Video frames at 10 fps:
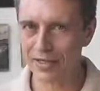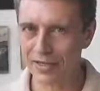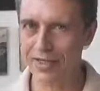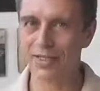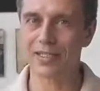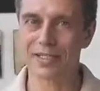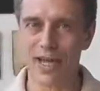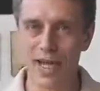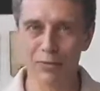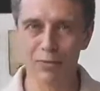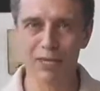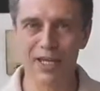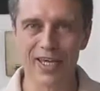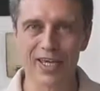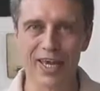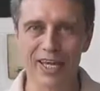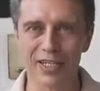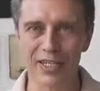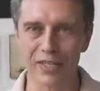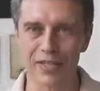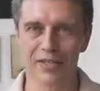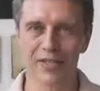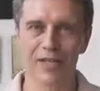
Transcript: It's time to take action.